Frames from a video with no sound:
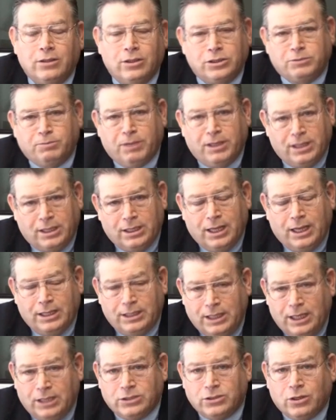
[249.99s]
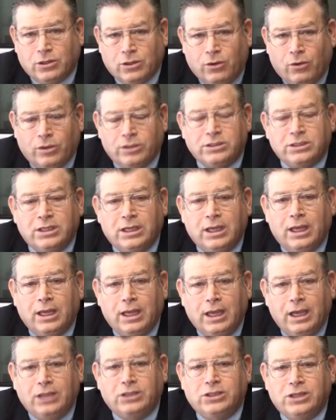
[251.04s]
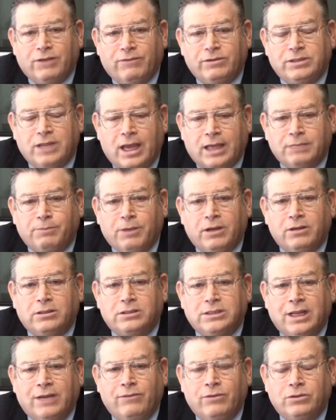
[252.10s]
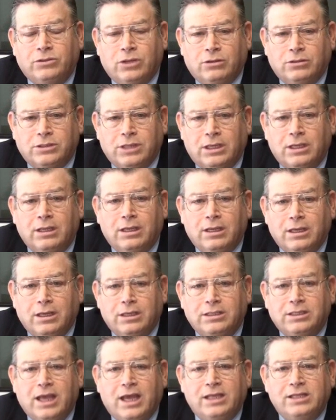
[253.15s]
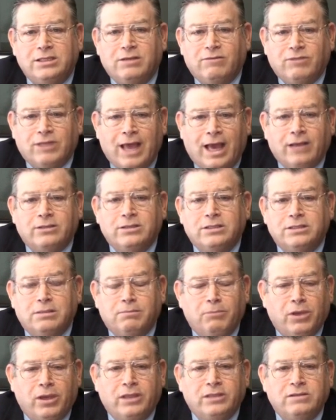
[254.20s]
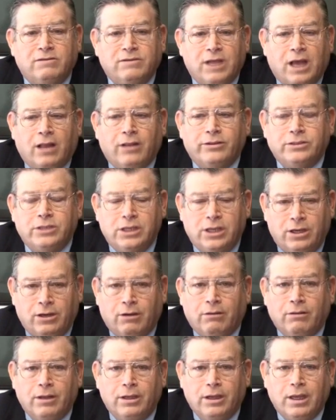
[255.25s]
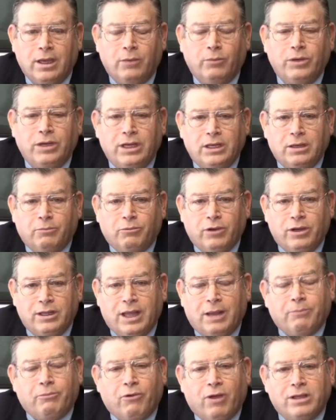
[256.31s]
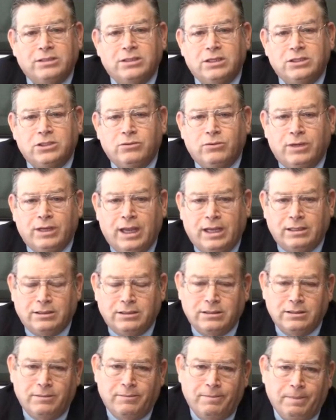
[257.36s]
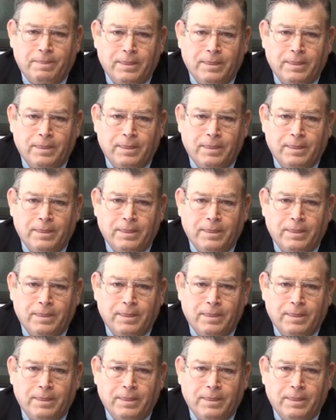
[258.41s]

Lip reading: Those splendid ideas are costing each and every taxpayer in the state of New Jersey tens of thousands of millions of dollars a year, and we need to bring that process to an end.